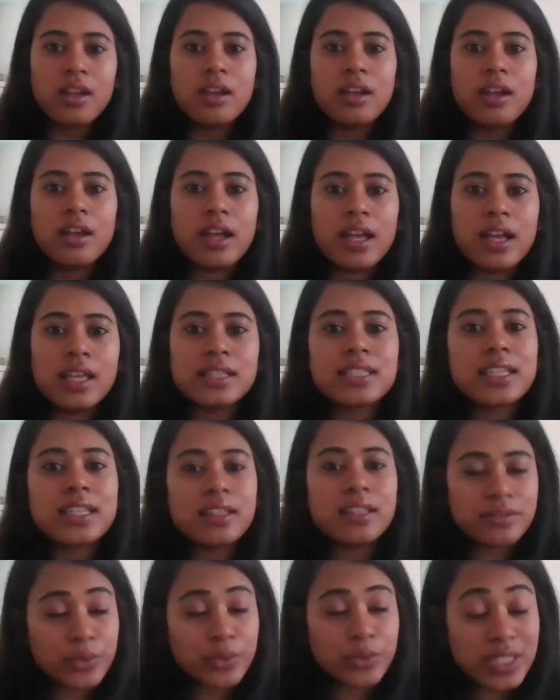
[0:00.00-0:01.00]
and
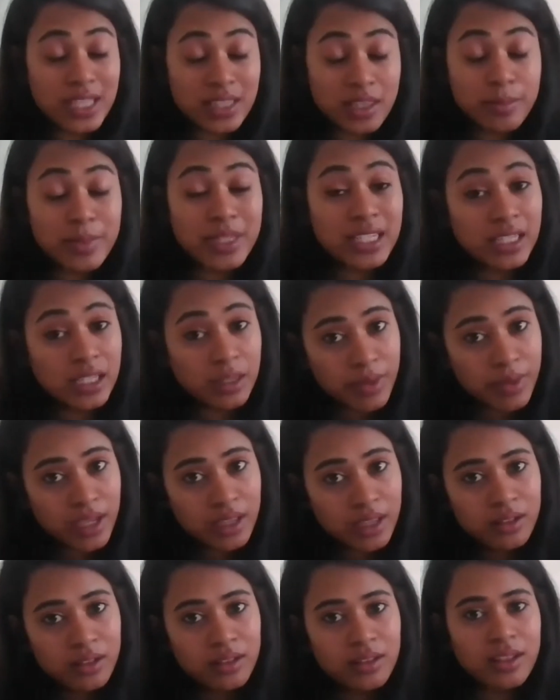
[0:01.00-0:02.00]
we sent them an
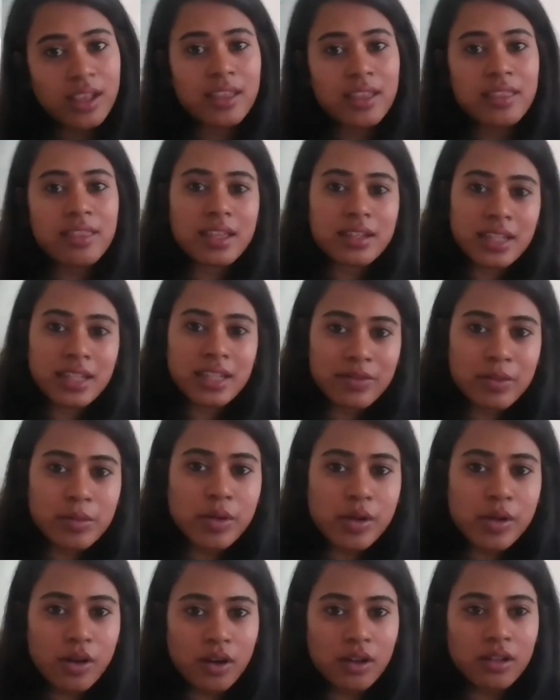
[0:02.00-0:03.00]
email, and then gave them
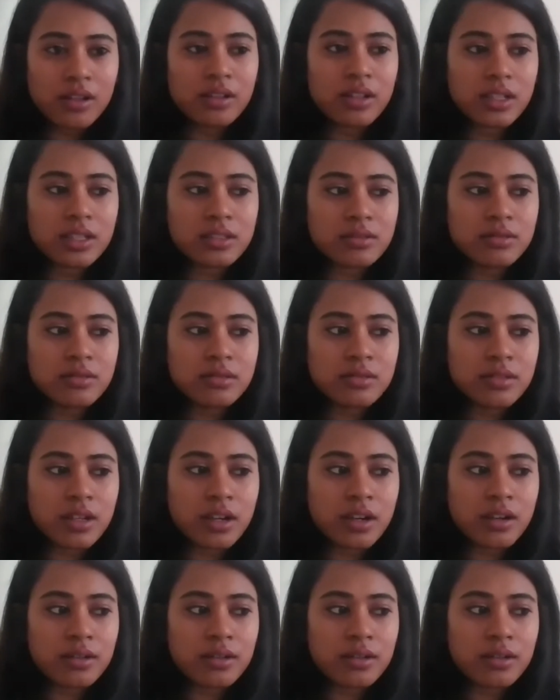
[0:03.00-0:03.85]
a call, and